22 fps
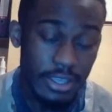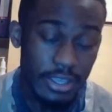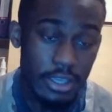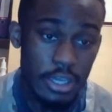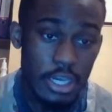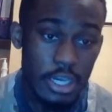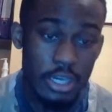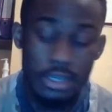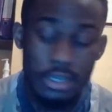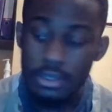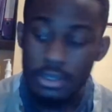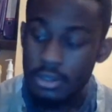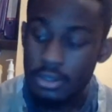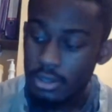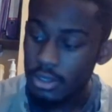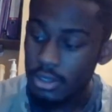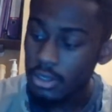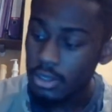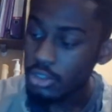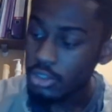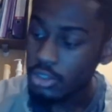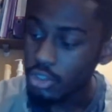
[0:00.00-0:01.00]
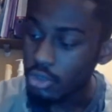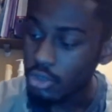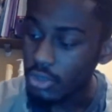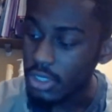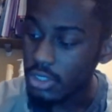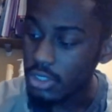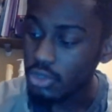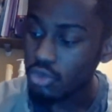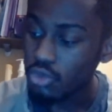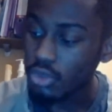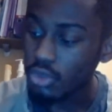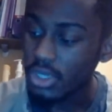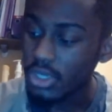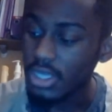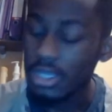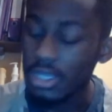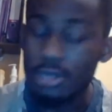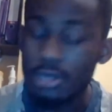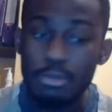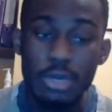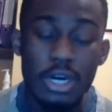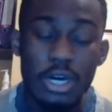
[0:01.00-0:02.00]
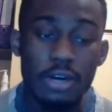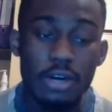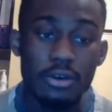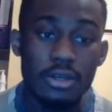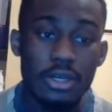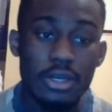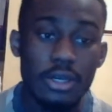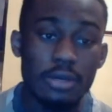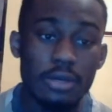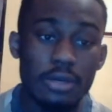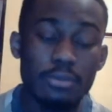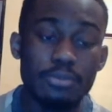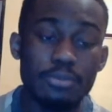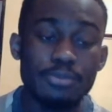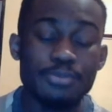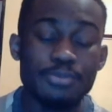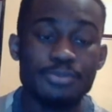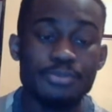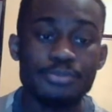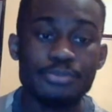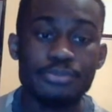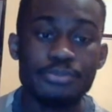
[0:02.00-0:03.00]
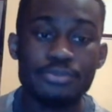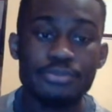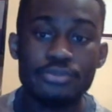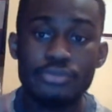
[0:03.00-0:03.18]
if he opens our portal our mind to this truth,